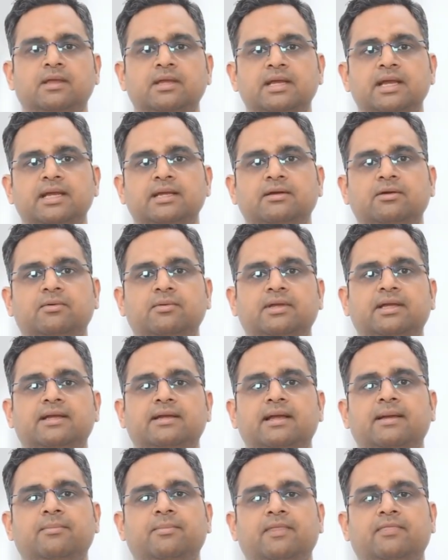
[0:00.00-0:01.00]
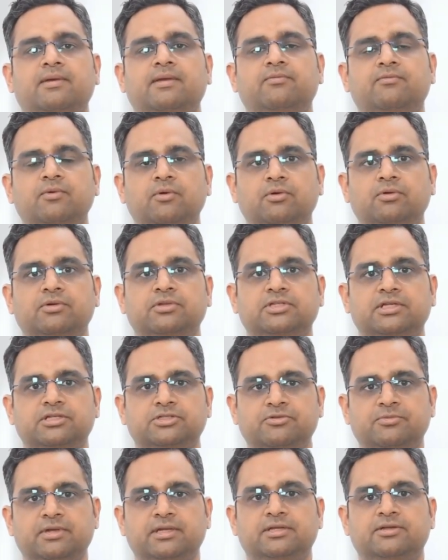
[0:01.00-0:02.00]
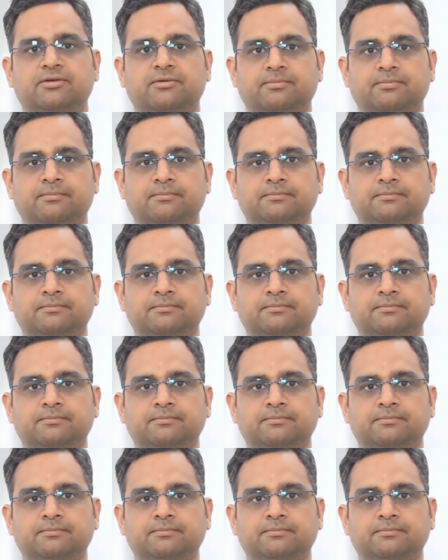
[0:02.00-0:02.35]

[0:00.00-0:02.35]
light duty, then between 4 to 6 weeks.